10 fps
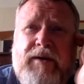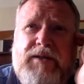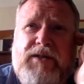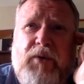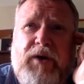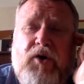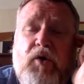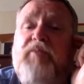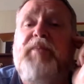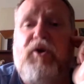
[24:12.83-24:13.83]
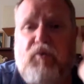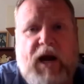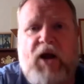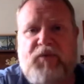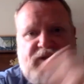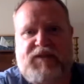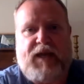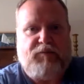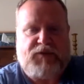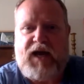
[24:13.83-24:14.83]
So it could have been around the
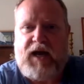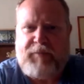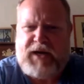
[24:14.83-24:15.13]
same time.